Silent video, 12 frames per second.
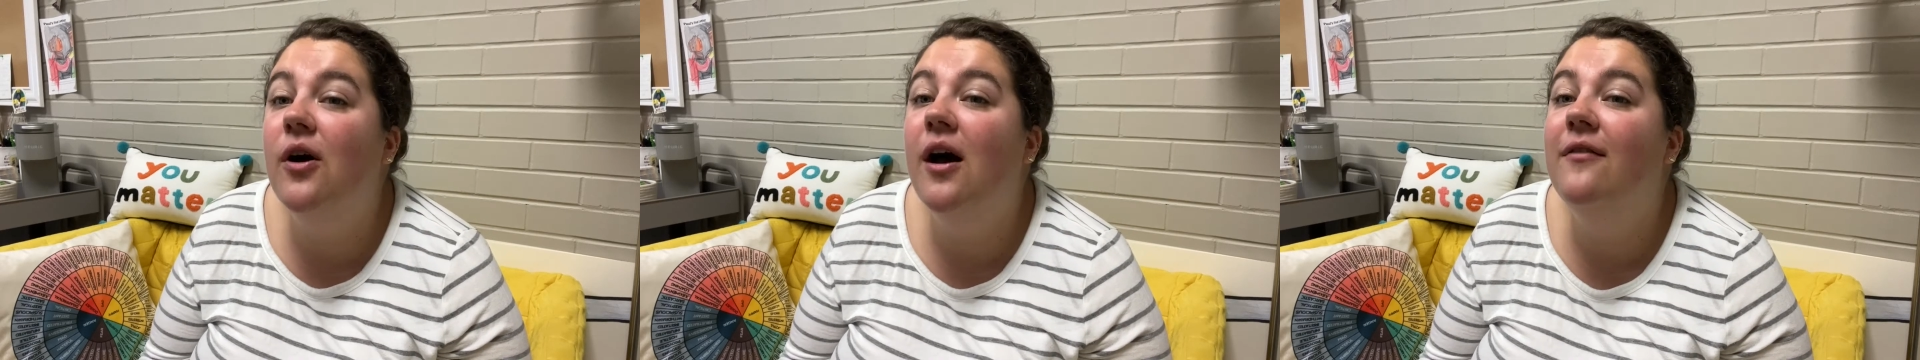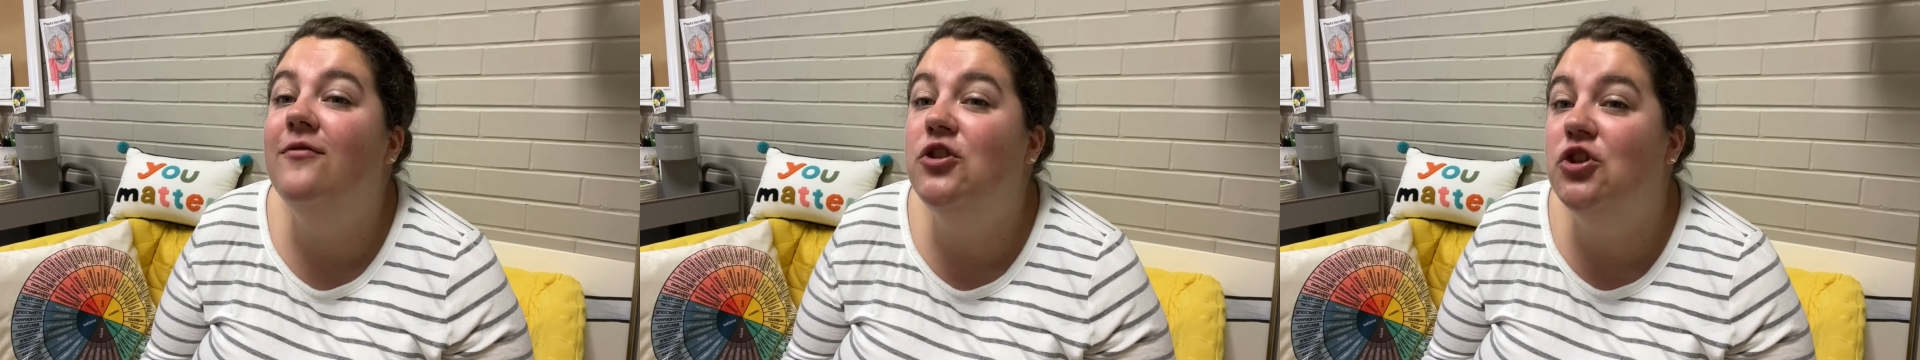
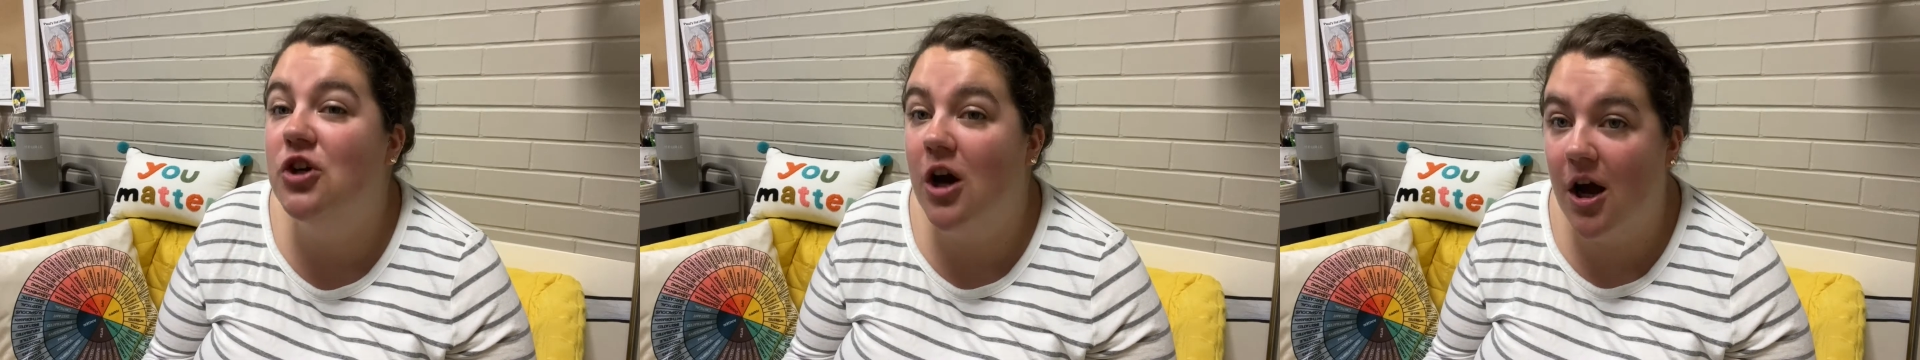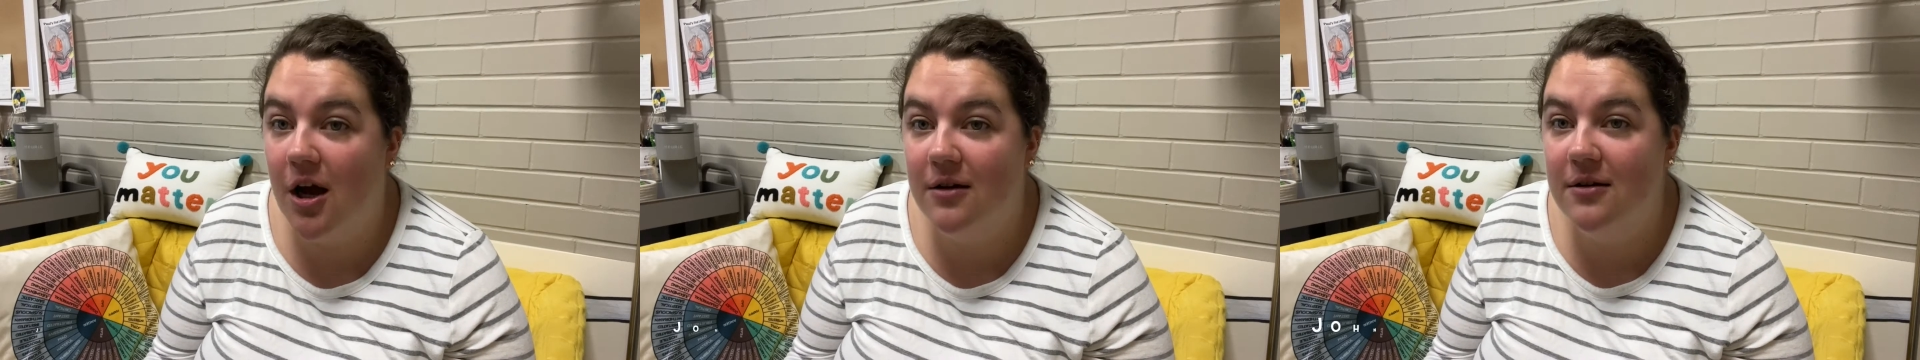of
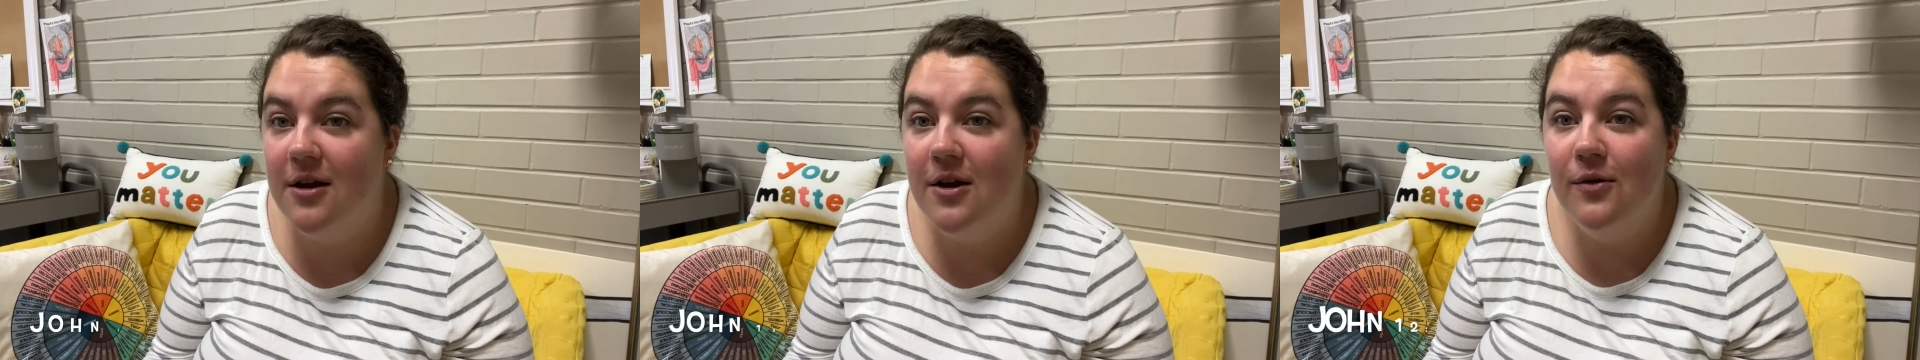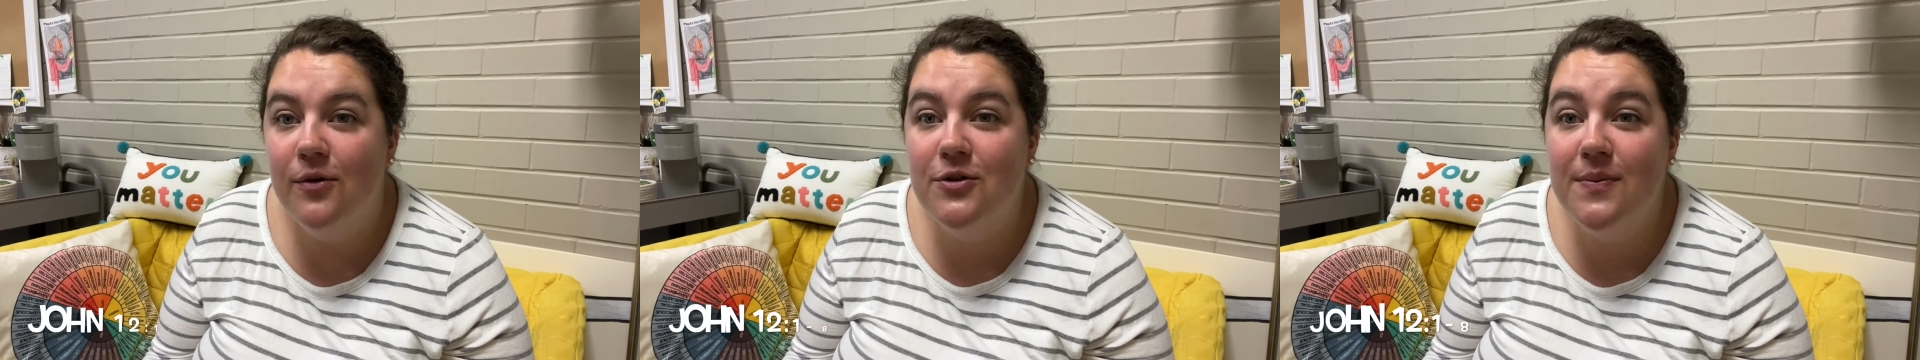John,
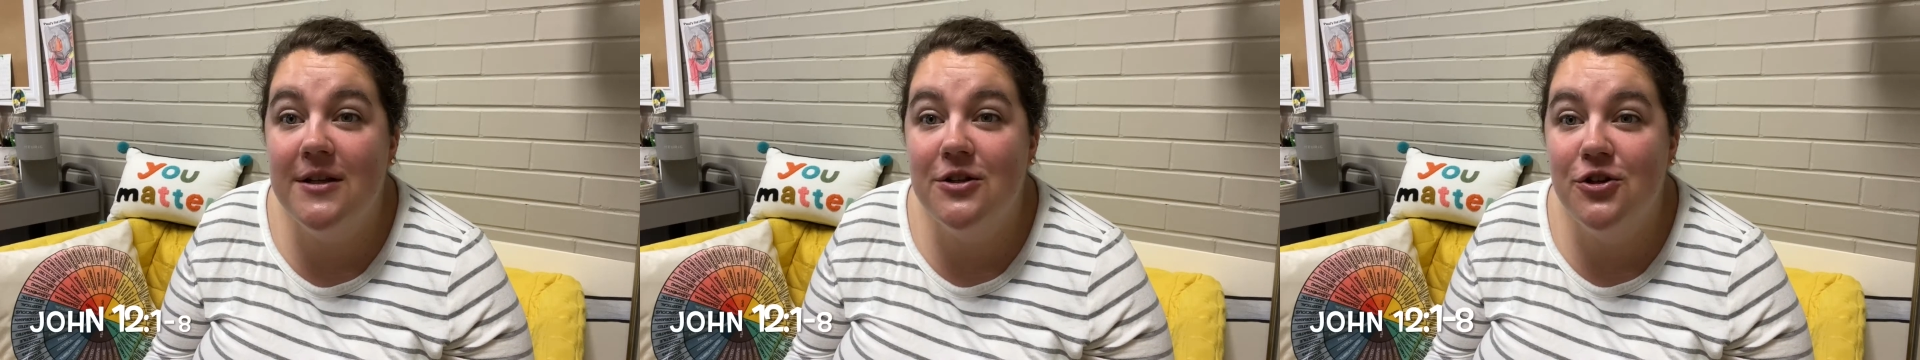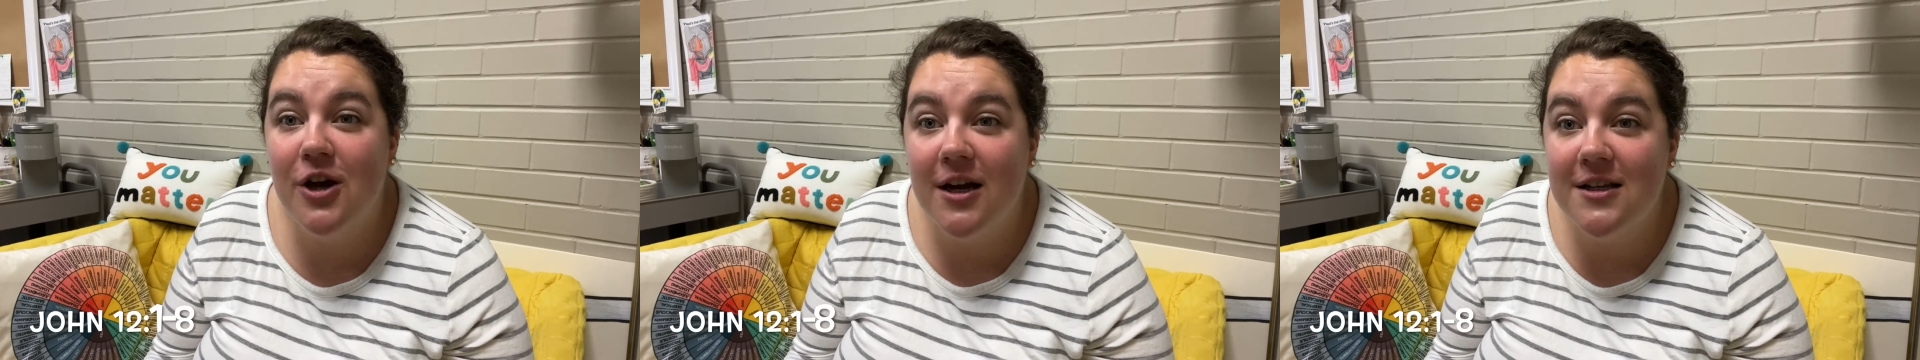which means
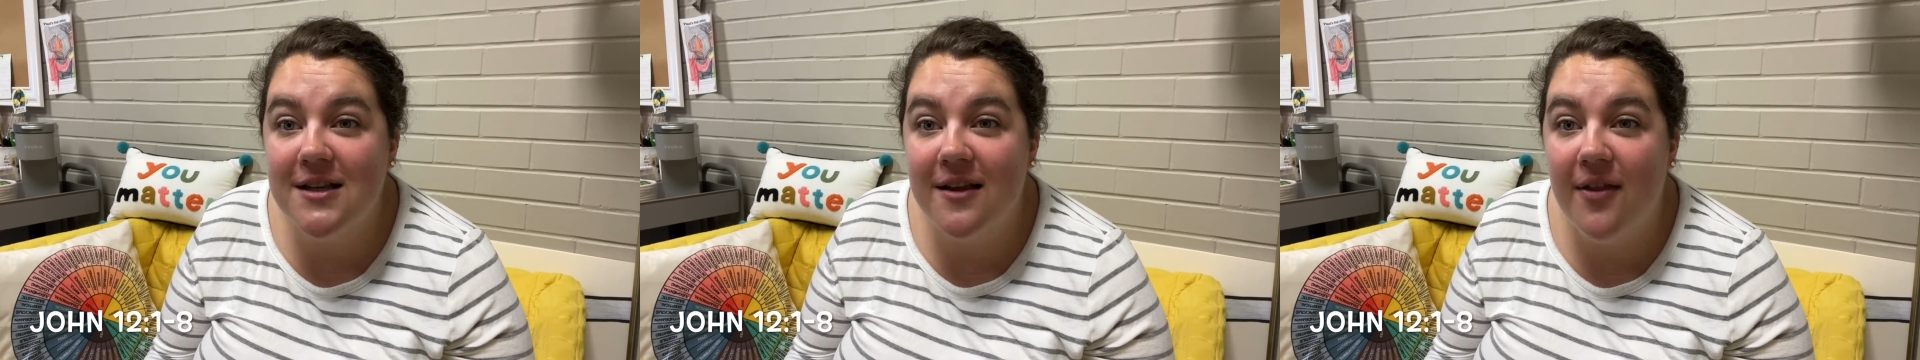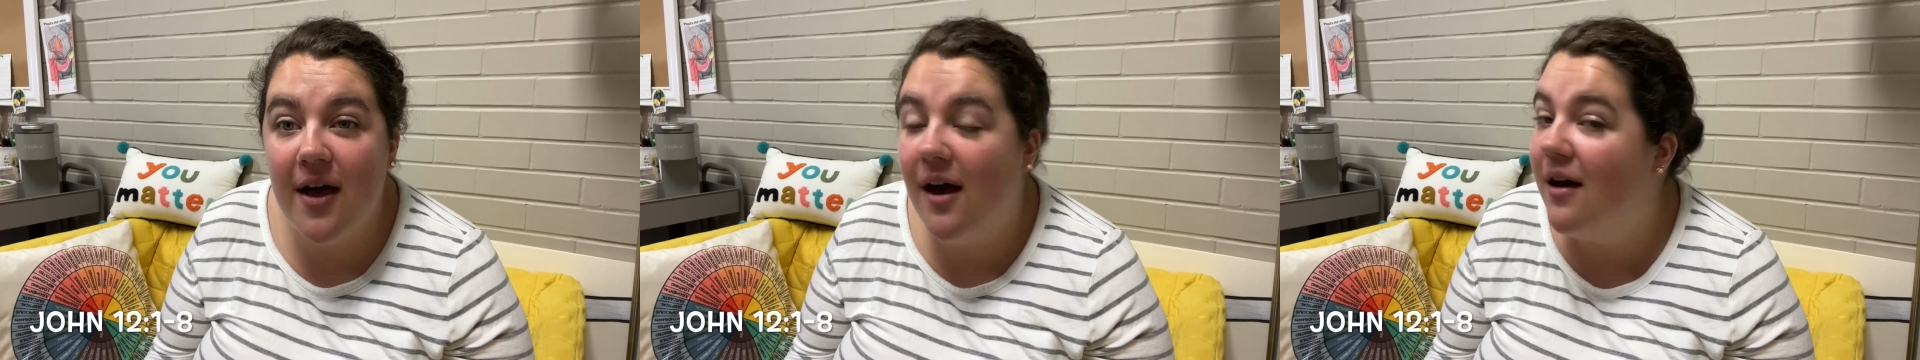John is in
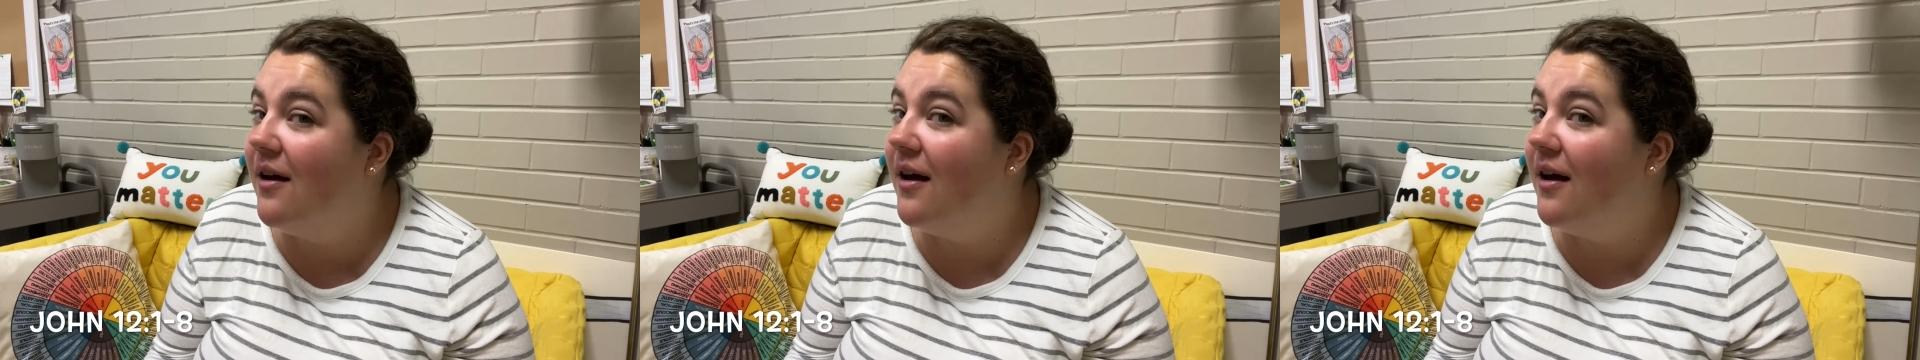the